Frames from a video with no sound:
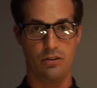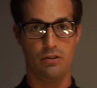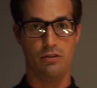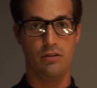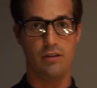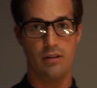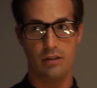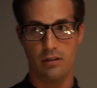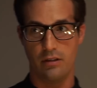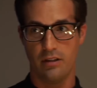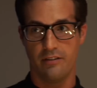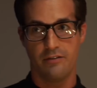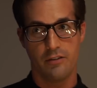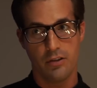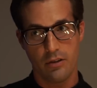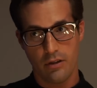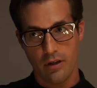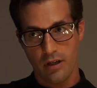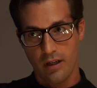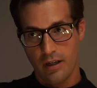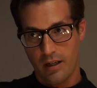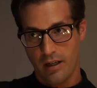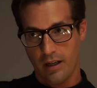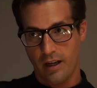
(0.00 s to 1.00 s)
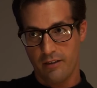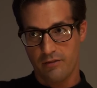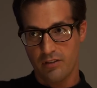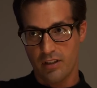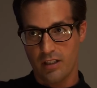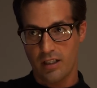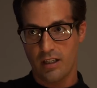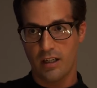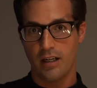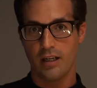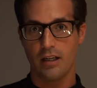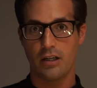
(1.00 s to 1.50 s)
If you're gonna have to
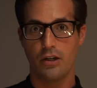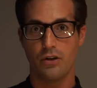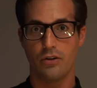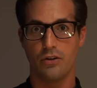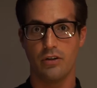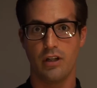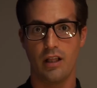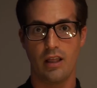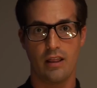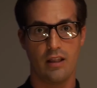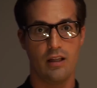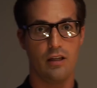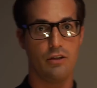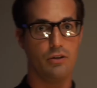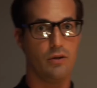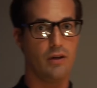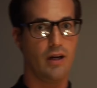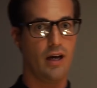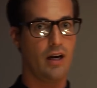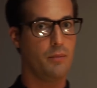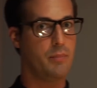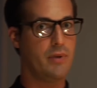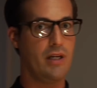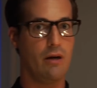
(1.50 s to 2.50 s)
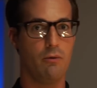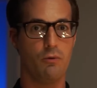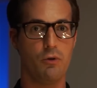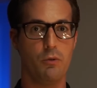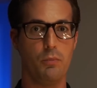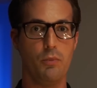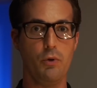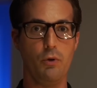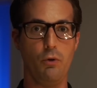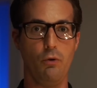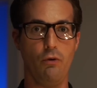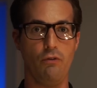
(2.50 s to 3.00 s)
kick or anything, you got to be able to
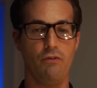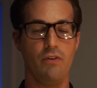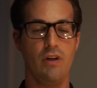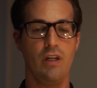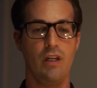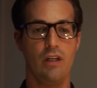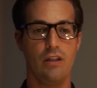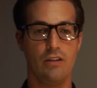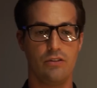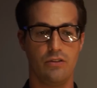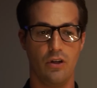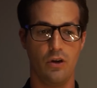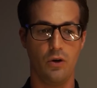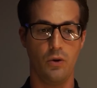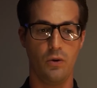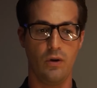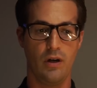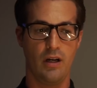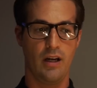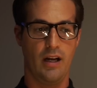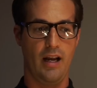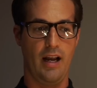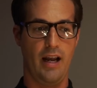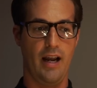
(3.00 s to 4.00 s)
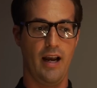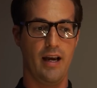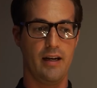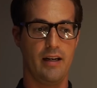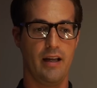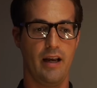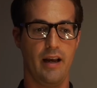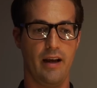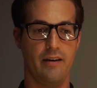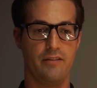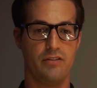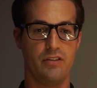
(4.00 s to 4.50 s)
move. So I had
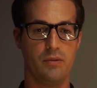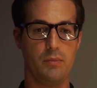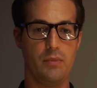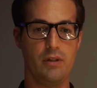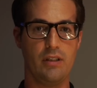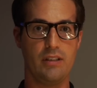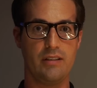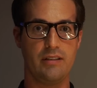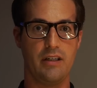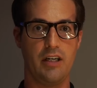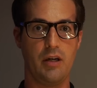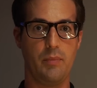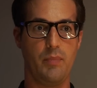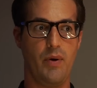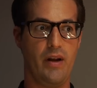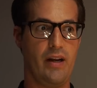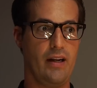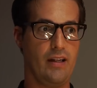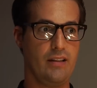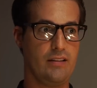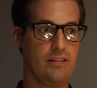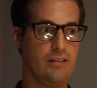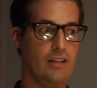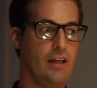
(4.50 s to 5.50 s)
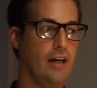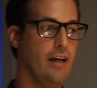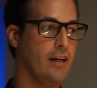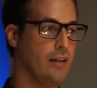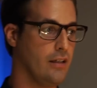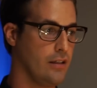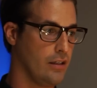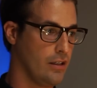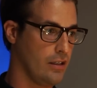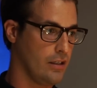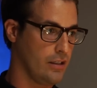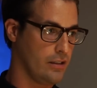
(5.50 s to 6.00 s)
to have some military pants
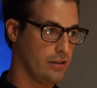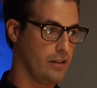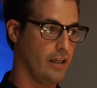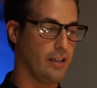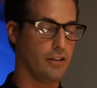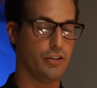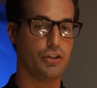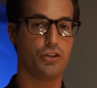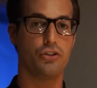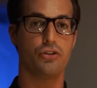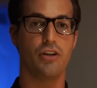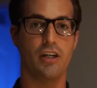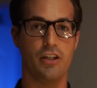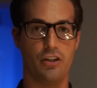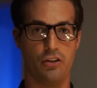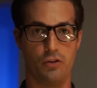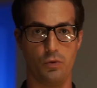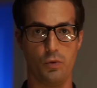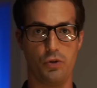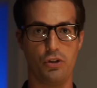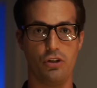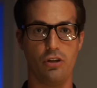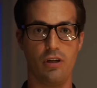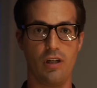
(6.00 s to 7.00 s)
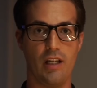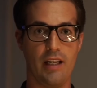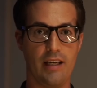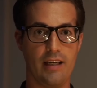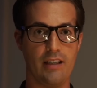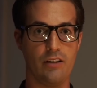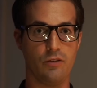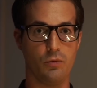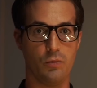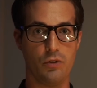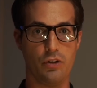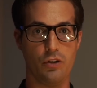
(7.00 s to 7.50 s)
that stretched with your
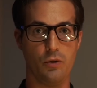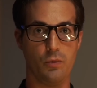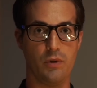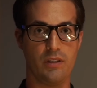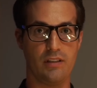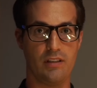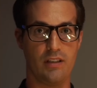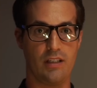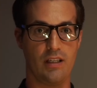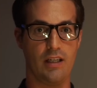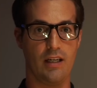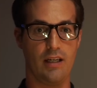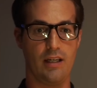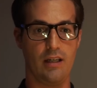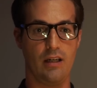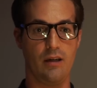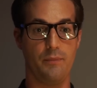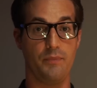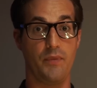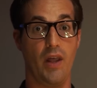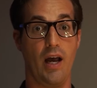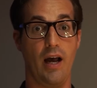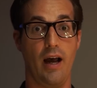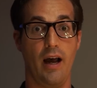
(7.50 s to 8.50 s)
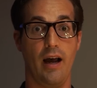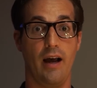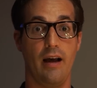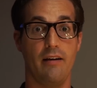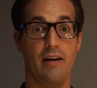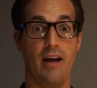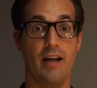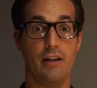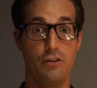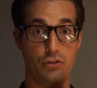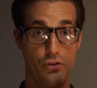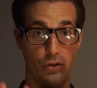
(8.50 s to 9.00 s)
legs when you went to kicking them. Now, I
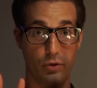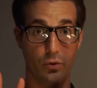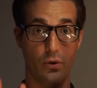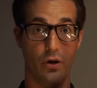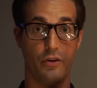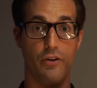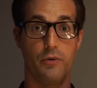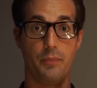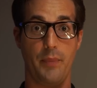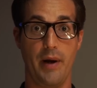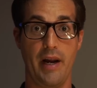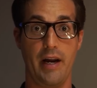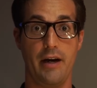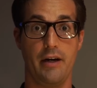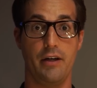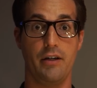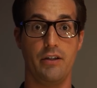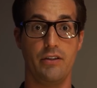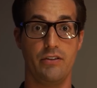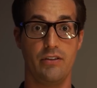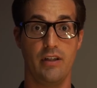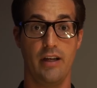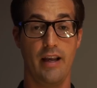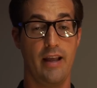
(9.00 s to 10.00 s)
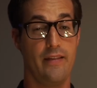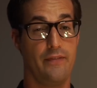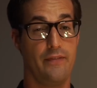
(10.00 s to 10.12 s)
had two other pairs.